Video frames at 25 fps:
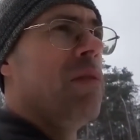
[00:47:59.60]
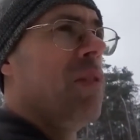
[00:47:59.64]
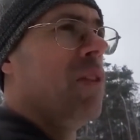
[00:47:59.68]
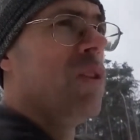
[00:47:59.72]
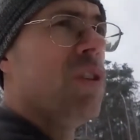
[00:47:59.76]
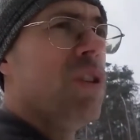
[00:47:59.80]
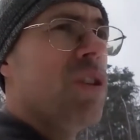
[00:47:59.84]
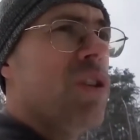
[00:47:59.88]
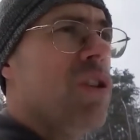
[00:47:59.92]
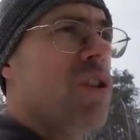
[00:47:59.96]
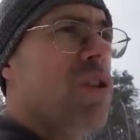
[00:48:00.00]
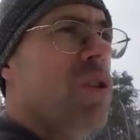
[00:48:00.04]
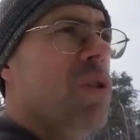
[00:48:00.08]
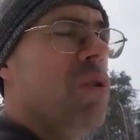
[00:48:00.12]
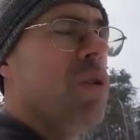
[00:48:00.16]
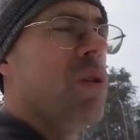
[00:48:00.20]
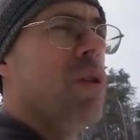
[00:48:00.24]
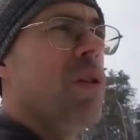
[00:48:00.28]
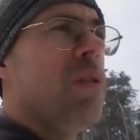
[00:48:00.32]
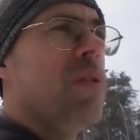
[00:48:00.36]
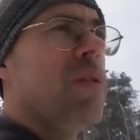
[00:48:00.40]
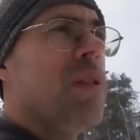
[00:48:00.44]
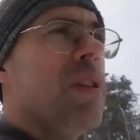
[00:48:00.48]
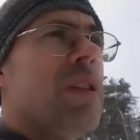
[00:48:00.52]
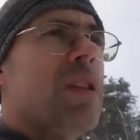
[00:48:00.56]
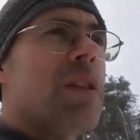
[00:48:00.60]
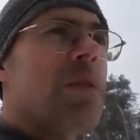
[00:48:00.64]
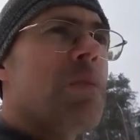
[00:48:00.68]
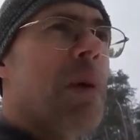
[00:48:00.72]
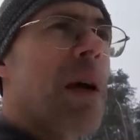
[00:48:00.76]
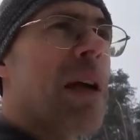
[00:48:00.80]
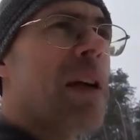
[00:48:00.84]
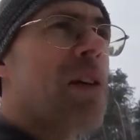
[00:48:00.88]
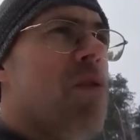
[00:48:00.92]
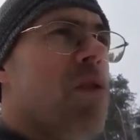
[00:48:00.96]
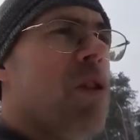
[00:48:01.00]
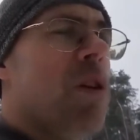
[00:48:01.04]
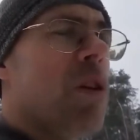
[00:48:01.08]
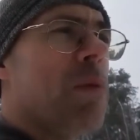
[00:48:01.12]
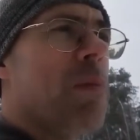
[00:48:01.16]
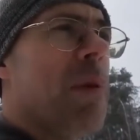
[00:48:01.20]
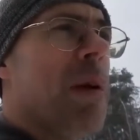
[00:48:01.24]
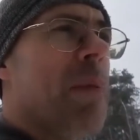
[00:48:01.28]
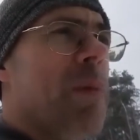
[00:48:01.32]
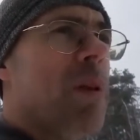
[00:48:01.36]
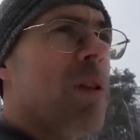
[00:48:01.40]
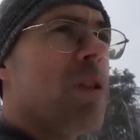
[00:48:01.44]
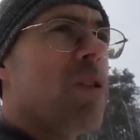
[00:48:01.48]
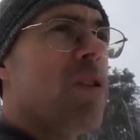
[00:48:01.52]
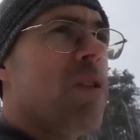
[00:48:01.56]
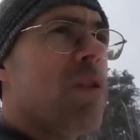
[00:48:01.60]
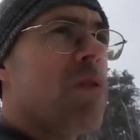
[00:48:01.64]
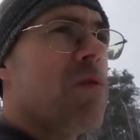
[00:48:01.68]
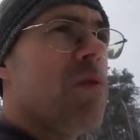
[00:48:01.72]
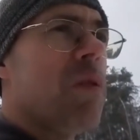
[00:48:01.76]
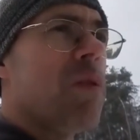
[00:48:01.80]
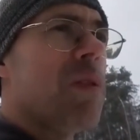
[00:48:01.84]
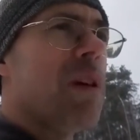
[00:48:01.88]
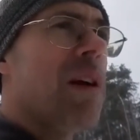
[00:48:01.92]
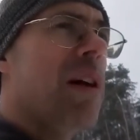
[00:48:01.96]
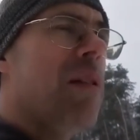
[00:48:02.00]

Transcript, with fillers: This is true. This is my quote, my personal quote.